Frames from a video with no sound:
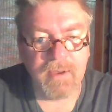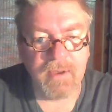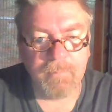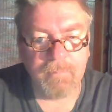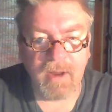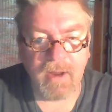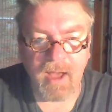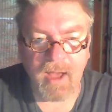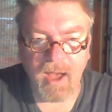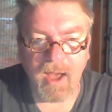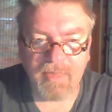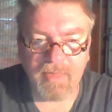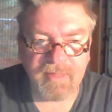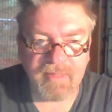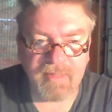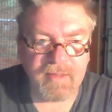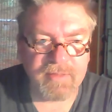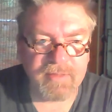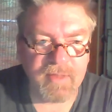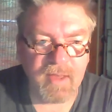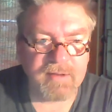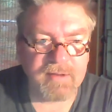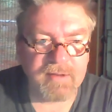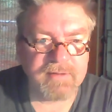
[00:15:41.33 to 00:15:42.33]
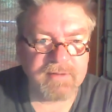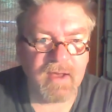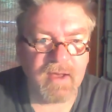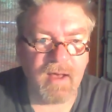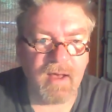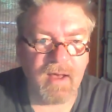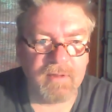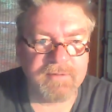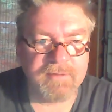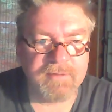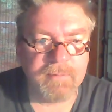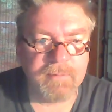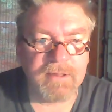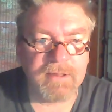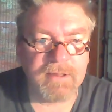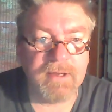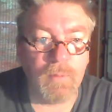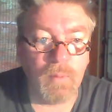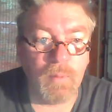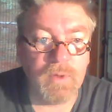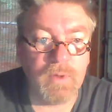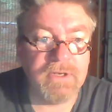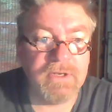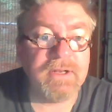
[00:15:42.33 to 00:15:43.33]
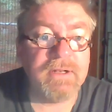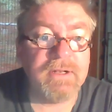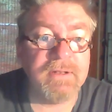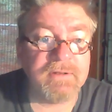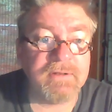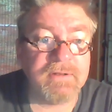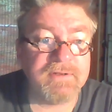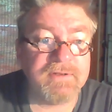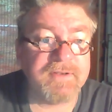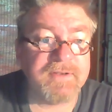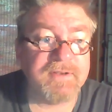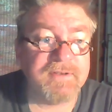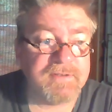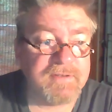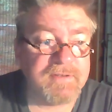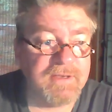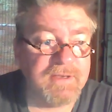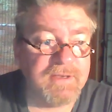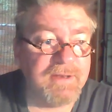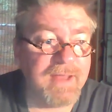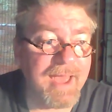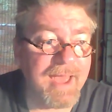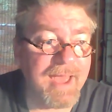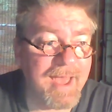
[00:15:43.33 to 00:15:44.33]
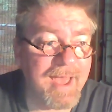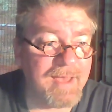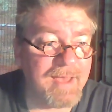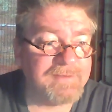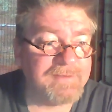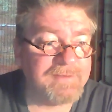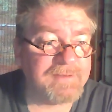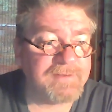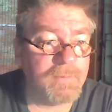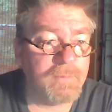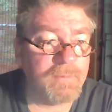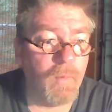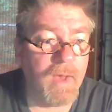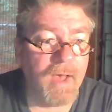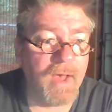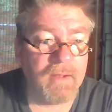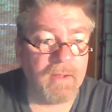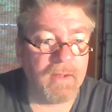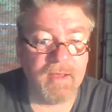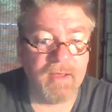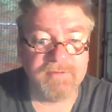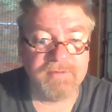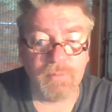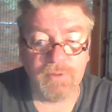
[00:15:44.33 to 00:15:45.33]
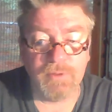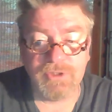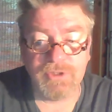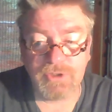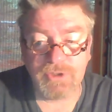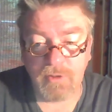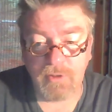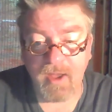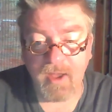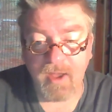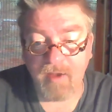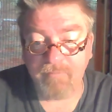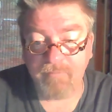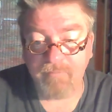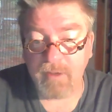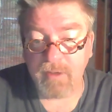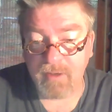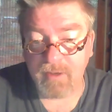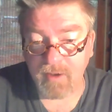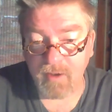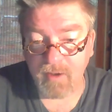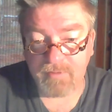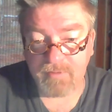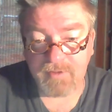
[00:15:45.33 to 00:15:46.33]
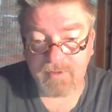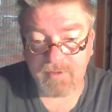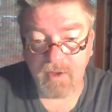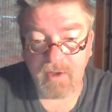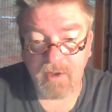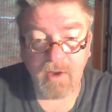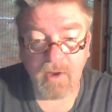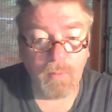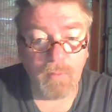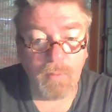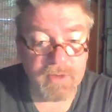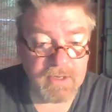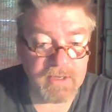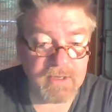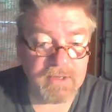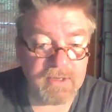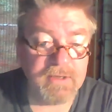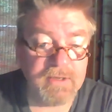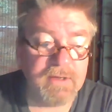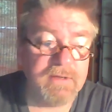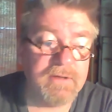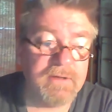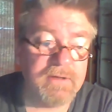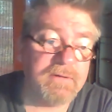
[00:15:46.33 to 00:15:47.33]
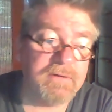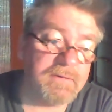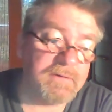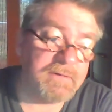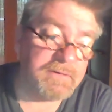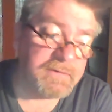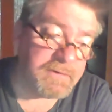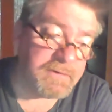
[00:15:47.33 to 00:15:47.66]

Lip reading: But I think that ultimately we didn't succeed as well as we should have, because we